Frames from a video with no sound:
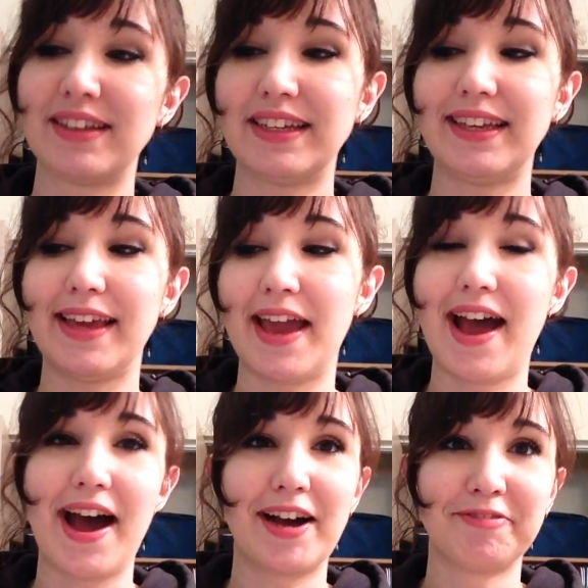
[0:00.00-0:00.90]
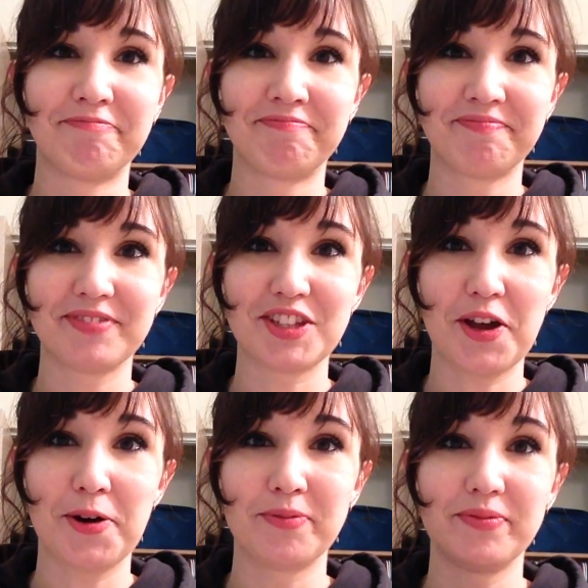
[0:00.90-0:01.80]
Yeah,
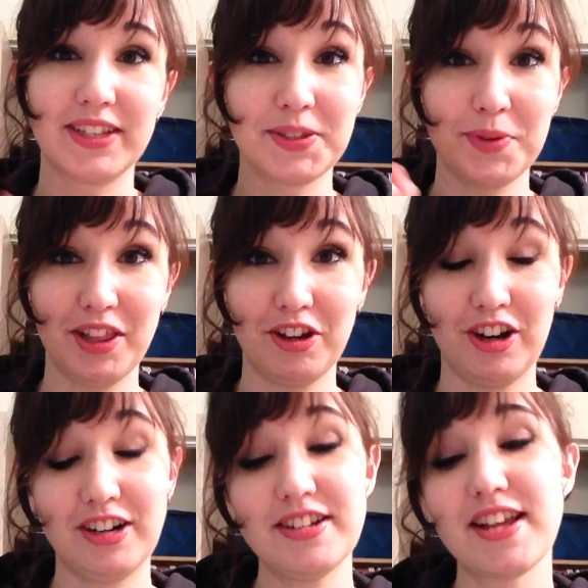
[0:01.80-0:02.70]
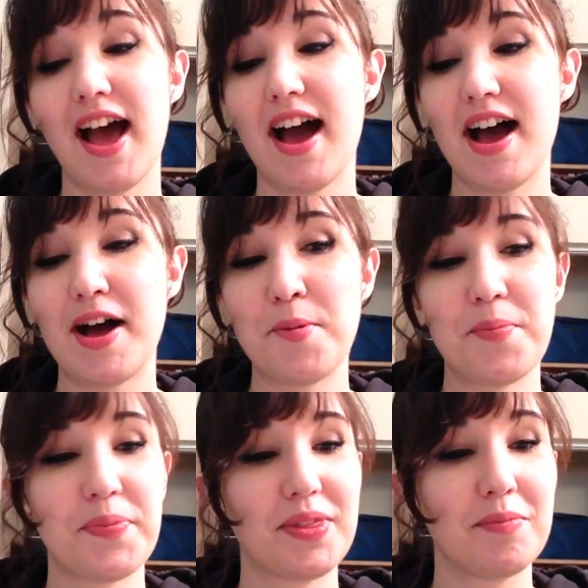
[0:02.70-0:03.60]
so that's what I learned.
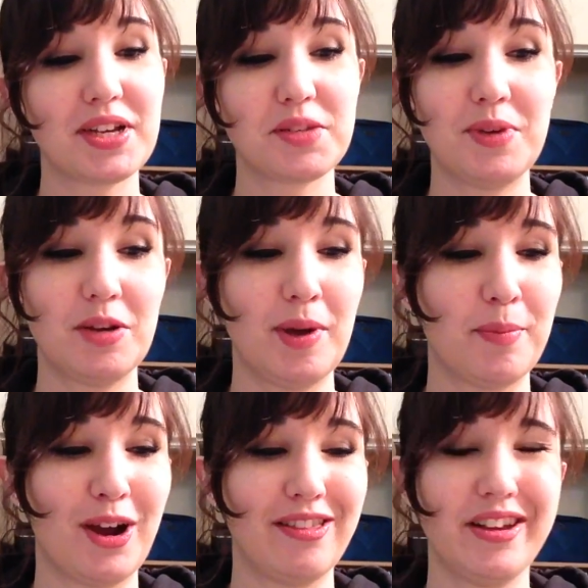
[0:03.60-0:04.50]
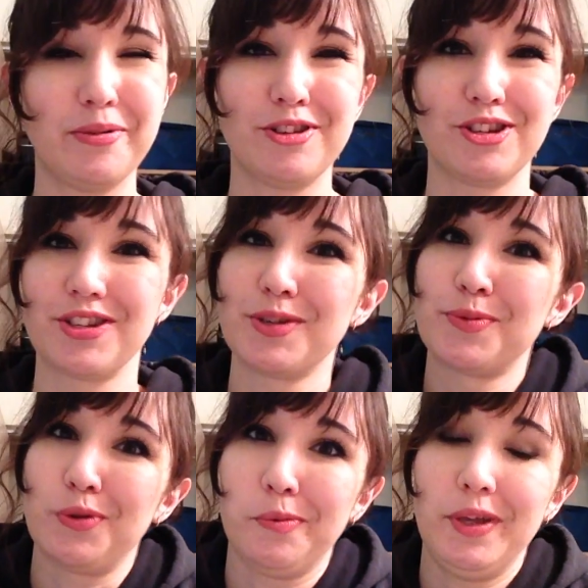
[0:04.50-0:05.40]
The mixed media paper, I think, was just
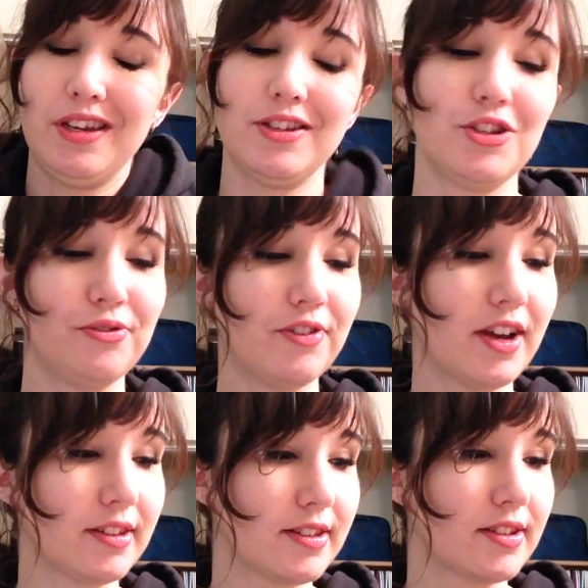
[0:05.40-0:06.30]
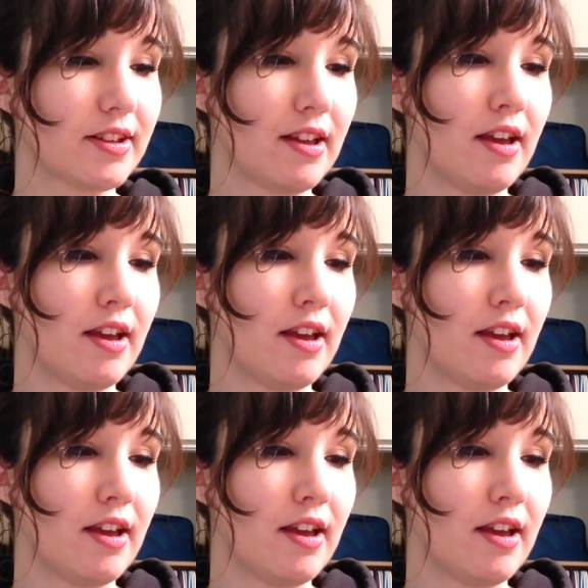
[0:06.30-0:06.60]
absorbing it too fast.